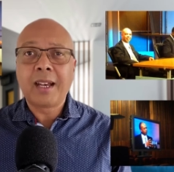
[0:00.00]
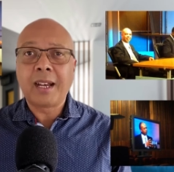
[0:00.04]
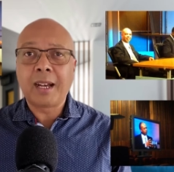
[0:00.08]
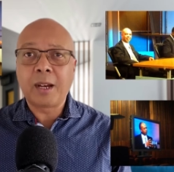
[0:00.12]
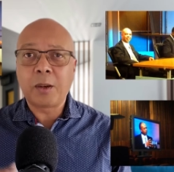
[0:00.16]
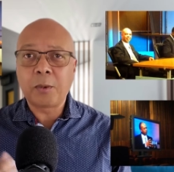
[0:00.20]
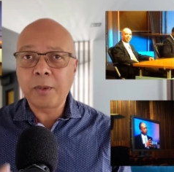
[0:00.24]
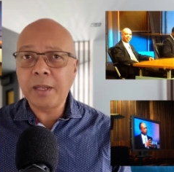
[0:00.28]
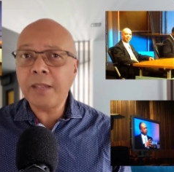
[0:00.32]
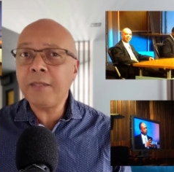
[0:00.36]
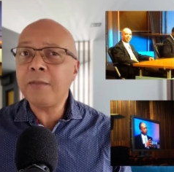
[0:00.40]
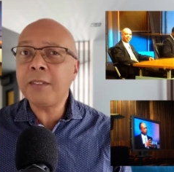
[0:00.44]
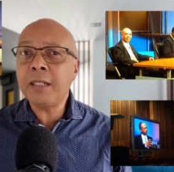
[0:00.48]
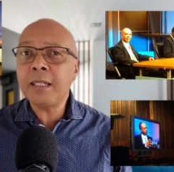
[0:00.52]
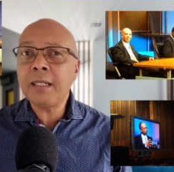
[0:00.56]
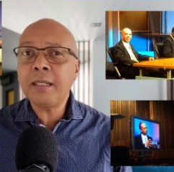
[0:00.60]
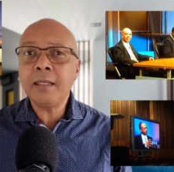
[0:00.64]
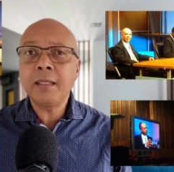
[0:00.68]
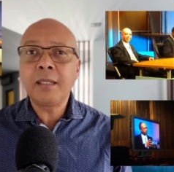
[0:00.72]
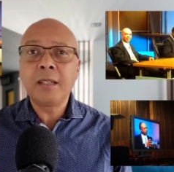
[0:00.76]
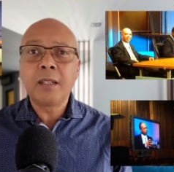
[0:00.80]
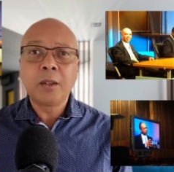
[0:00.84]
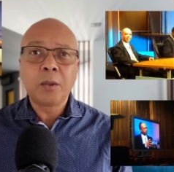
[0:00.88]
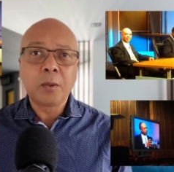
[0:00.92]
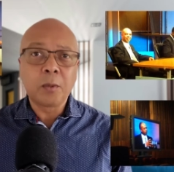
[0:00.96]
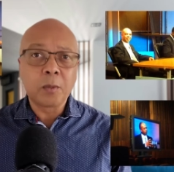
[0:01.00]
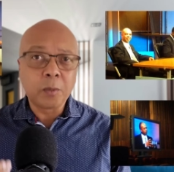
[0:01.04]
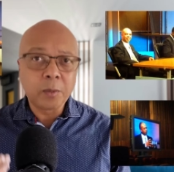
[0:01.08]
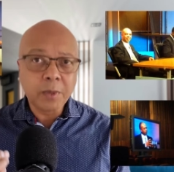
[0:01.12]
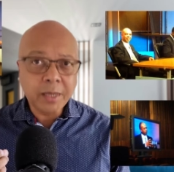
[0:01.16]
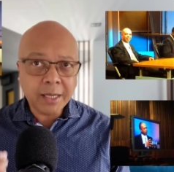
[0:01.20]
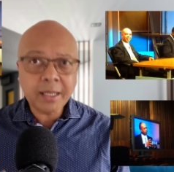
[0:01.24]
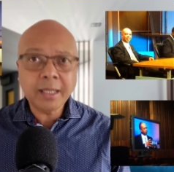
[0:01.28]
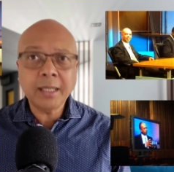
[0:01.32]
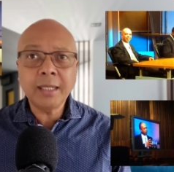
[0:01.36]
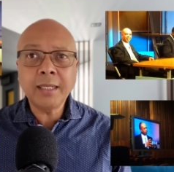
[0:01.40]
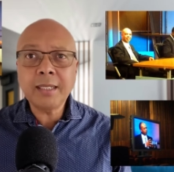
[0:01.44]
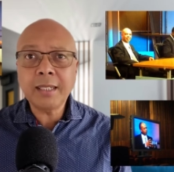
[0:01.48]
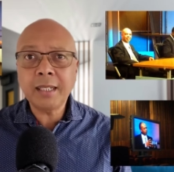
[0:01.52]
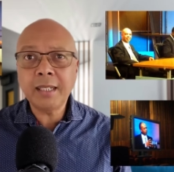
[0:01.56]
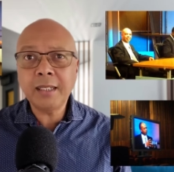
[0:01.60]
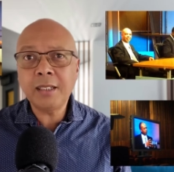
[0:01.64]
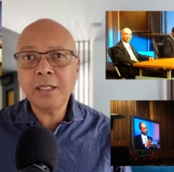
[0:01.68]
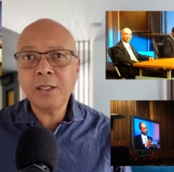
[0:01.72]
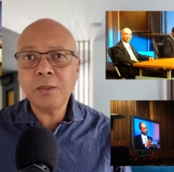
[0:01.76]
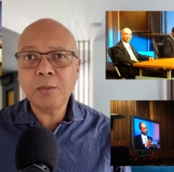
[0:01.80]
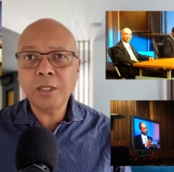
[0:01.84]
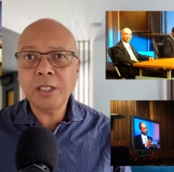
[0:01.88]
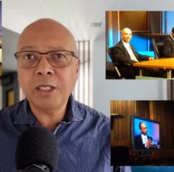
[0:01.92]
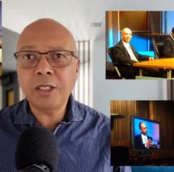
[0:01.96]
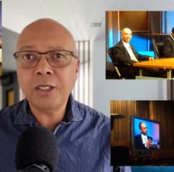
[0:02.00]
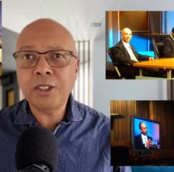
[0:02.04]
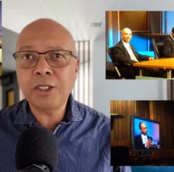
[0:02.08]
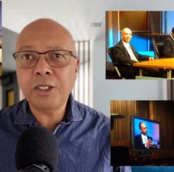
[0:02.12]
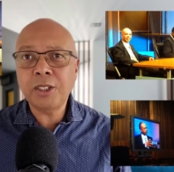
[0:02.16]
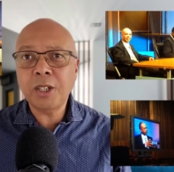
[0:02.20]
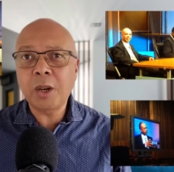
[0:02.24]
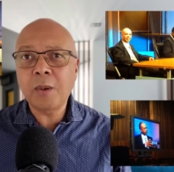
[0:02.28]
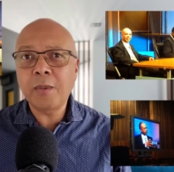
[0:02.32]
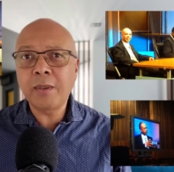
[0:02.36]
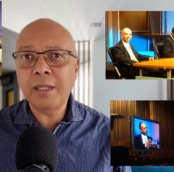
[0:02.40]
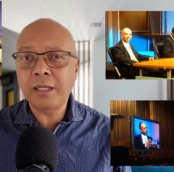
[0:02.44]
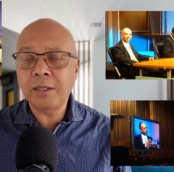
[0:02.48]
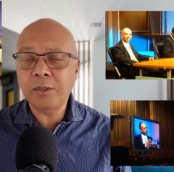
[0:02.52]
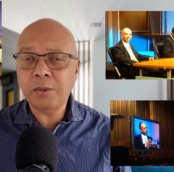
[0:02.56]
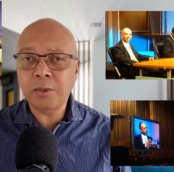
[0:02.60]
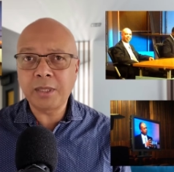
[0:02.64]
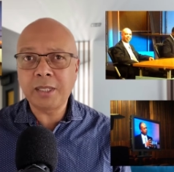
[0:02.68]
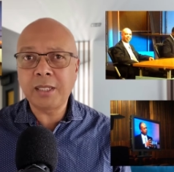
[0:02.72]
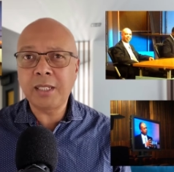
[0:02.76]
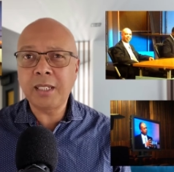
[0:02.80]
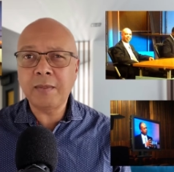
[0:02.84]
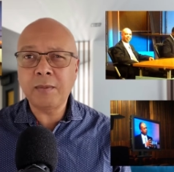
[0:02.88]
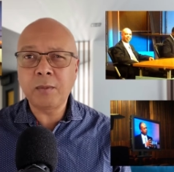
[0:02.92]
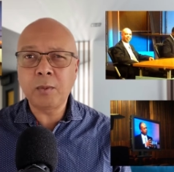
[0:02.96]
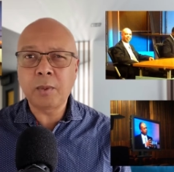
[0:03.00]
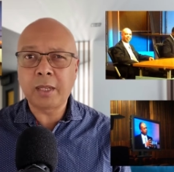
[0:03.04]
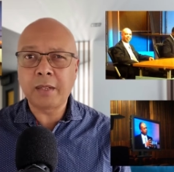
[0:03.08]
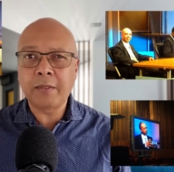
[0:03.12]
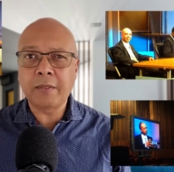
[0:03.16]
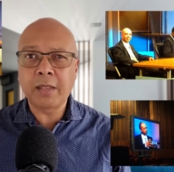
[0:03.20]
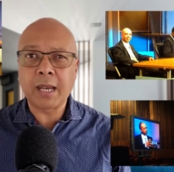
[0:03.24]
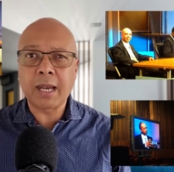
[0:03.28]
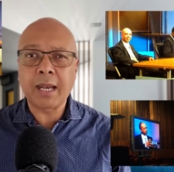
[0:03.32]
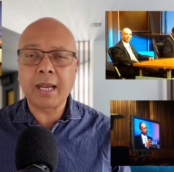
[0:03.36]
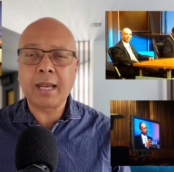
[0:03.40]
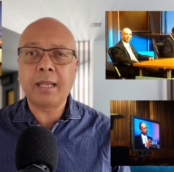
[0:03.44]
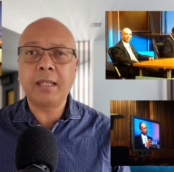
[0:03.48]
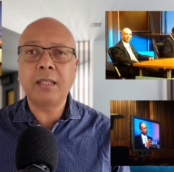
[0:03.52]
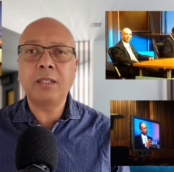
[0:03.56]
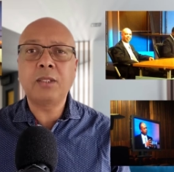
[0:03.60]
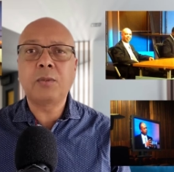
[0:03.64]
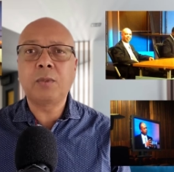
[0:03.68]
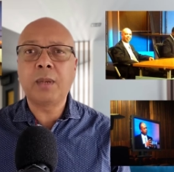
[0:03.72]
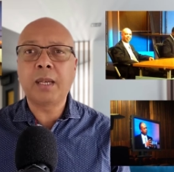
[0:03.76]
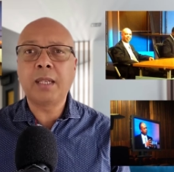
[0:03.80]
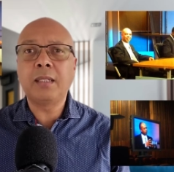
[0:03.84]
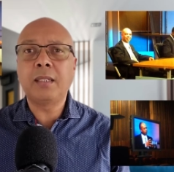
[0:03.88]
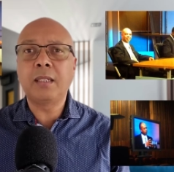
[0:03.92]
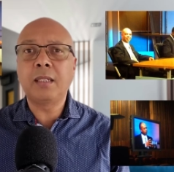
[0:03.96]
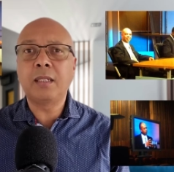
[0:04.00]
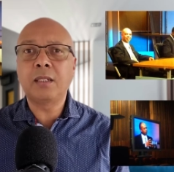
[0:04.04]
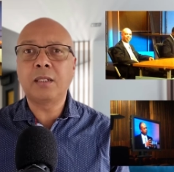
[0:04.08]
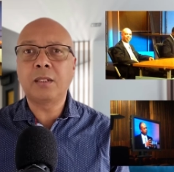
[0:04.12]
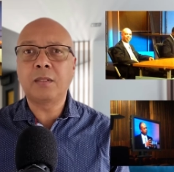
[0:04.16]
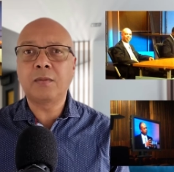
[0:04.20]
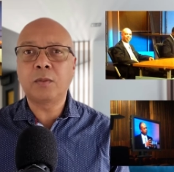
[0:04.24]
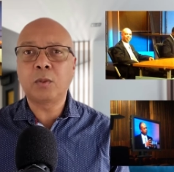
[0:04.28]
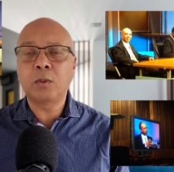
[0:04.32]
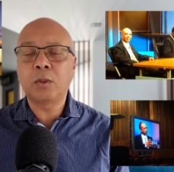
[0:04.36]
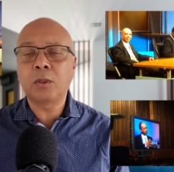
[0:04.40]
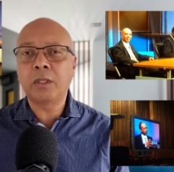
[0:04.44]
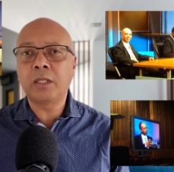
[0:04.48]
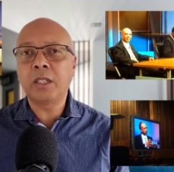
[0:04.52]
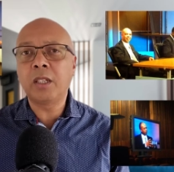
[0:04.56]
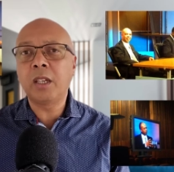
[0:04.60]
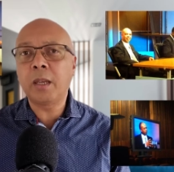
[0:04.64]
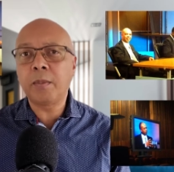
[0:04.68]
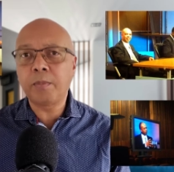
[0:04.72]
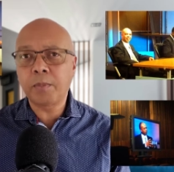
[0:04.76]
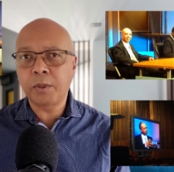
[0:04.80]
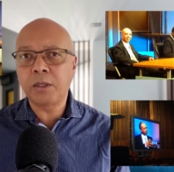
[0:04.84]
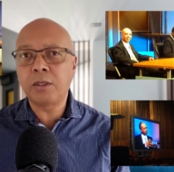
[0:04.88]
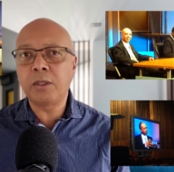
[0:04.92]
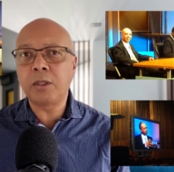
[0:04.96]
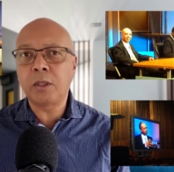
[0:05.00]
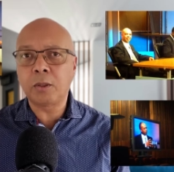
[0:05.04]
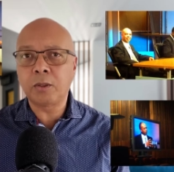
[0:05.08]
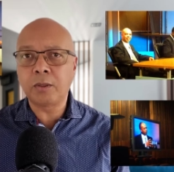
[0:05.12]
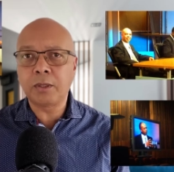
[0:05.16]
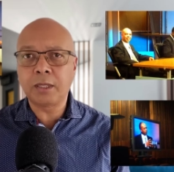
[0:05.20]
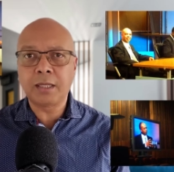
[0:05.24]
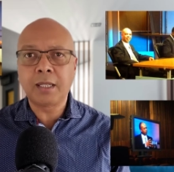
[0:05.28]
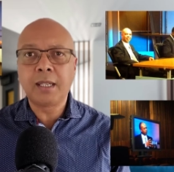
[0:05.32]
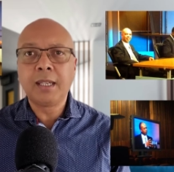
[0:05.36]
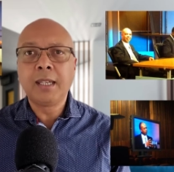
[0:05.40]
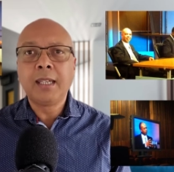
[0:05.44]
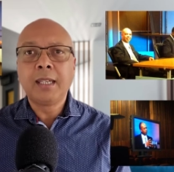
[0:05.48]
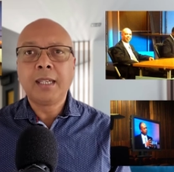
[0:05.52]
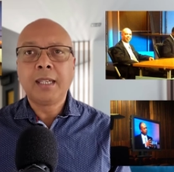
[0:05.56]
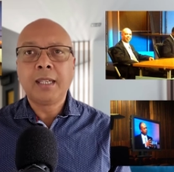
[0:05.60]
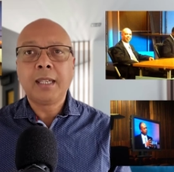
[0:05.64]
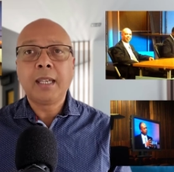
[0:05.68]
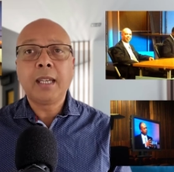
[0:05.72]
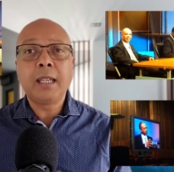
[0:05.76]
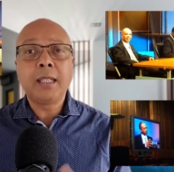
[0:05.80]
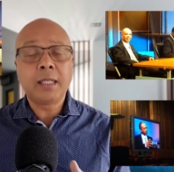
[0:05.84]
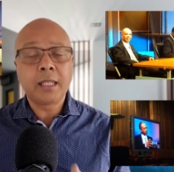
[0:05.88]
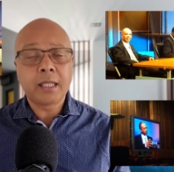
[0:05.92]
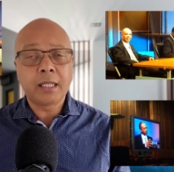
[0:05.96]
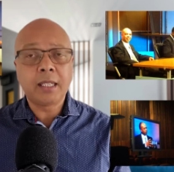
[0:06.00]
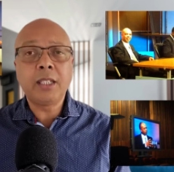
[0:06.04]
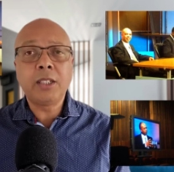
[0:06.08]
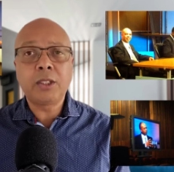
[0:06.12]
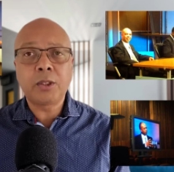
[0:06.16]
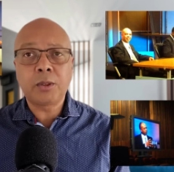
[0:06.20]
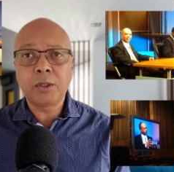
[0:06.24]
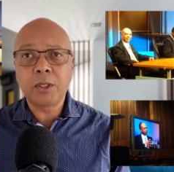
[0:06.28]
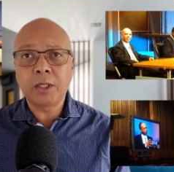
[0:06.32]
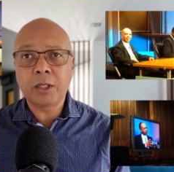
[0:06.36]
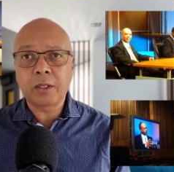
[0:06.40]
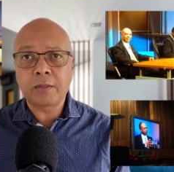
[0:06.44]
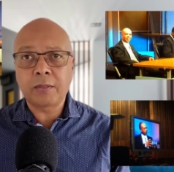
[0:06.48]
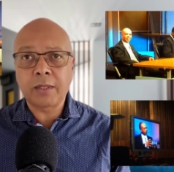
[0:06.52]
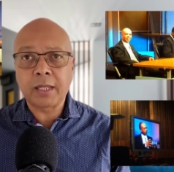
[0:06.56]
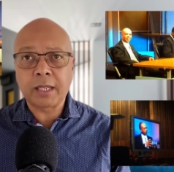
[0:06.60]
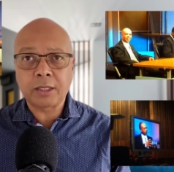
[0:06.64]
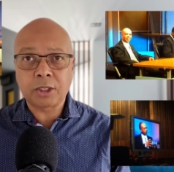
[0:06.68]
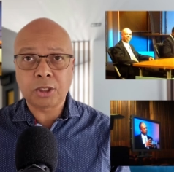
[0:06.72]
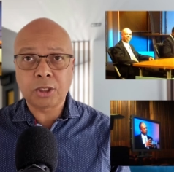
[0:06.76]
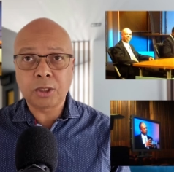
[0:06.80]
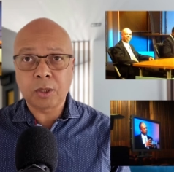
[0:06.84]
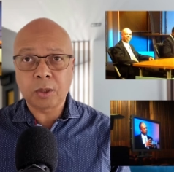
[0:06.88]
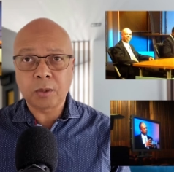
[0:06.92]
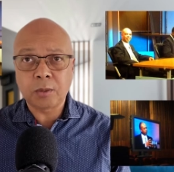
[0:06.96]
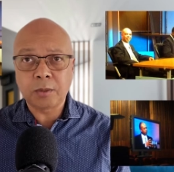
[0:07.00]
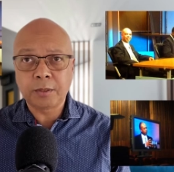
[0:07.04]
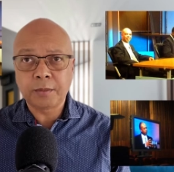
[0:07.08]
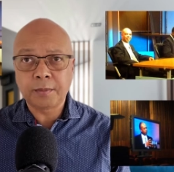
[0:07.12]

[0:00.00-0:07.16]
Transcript: However, we continued with the show and it received one of the highest ratings of all the episodes in the history of that show.